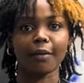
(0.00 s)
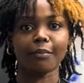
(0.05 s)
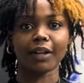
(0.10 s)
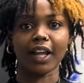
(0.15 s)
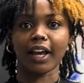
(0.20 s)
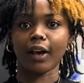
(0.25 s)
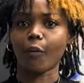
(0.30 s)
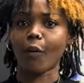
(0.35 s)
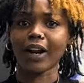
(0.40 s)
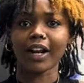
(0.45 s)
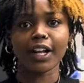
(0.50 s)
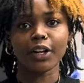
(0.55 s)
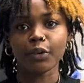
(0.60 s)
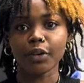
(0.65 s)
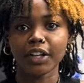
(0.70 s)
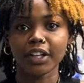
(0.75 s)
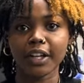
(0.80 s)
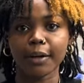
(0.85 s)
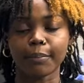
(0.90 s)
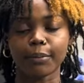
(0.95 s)
i'm like why not do
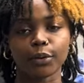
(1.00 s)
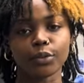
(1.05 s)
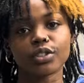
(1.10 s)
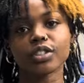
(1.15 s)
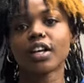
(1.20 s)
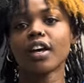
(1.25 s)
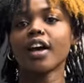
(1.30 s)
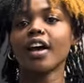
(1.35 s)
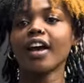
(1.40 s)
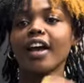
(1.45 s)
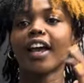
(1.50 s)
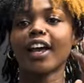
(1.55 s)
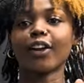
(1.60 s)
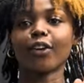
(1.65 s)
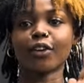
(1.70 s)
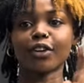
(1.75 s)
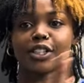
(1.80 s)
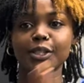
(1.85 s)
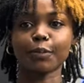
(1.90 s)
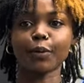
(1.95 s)
the nipples and
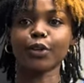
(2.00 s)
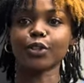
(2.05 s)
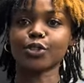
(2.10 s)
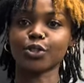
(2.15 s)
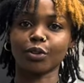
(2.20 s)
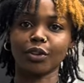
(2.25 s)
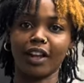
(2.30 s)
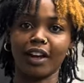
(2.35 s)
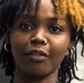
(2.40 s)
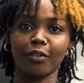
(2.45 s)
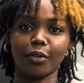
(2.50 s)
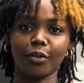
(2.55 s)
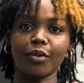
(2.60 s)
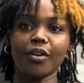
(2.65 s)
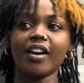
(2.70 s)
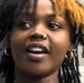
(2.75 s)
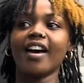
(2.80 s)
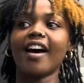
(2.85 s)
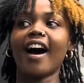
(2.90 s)
on a spiritual level,